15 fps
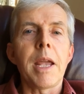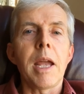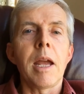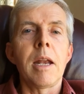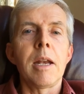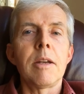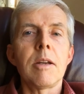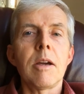
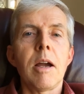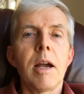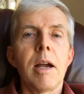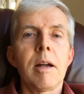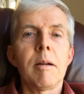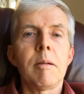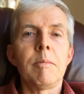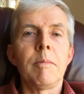And
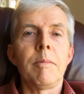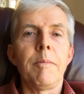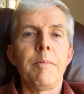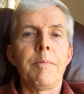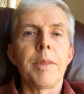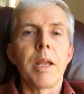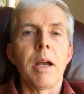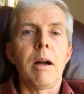
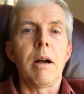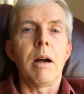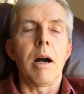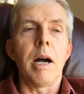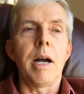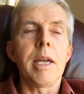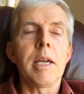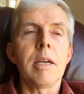
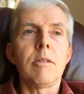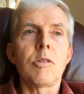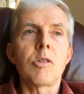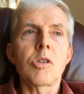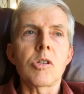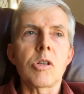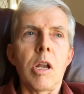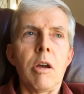I
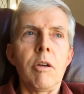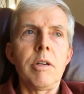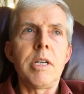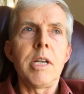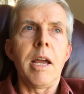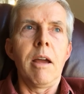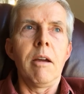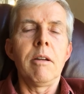slowed
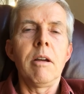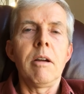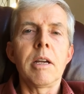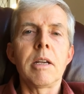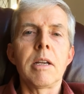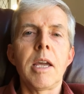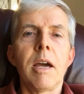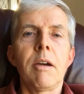down. I
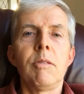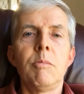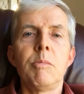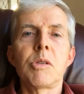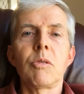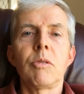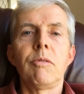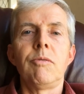gave them
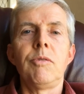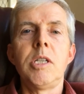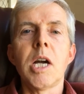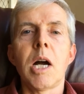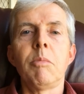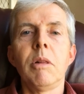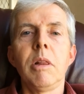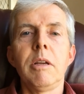sort of
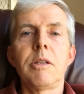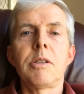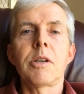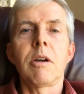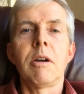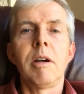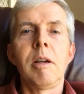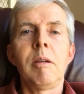double the
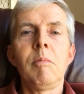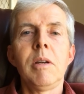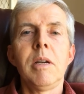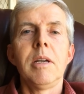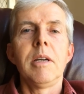time,